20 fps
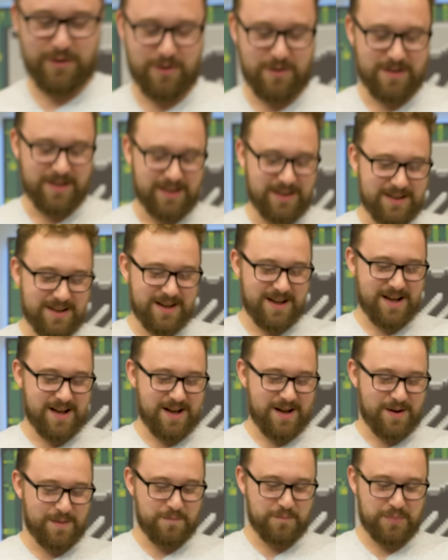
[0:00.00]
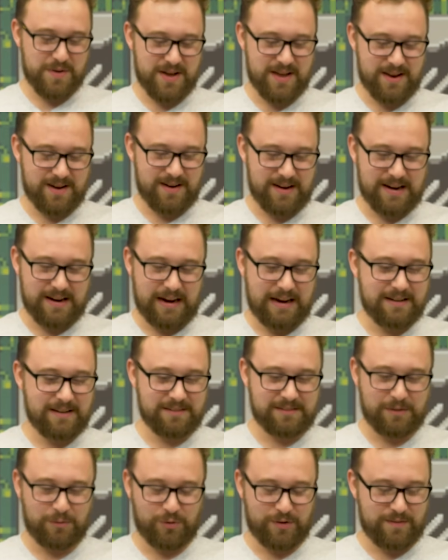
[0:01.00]
all? um, but it
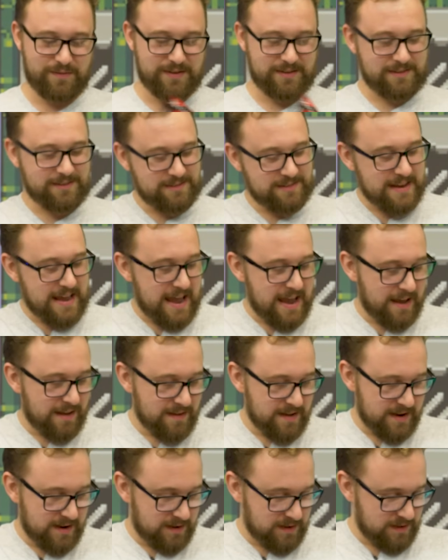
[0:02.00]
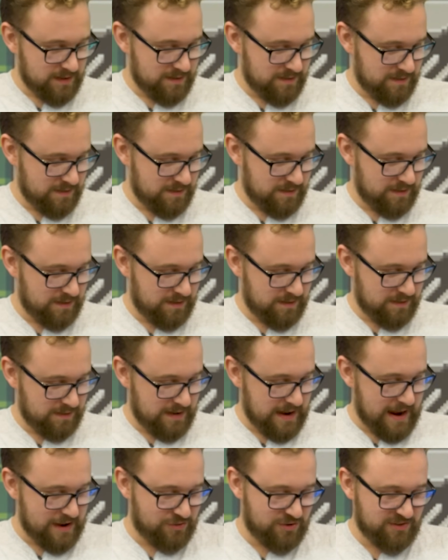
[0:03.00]
doesn't really even say like,
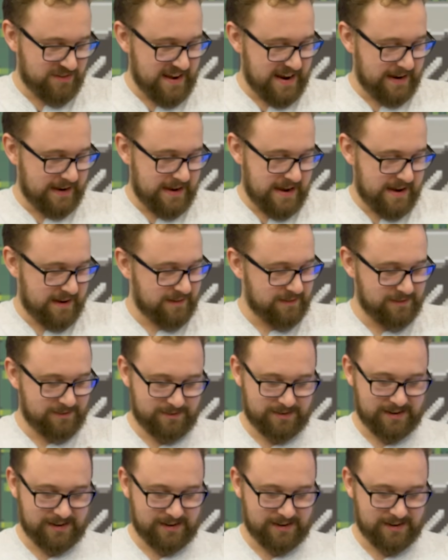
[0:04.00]
yeah, it's just eight gigs.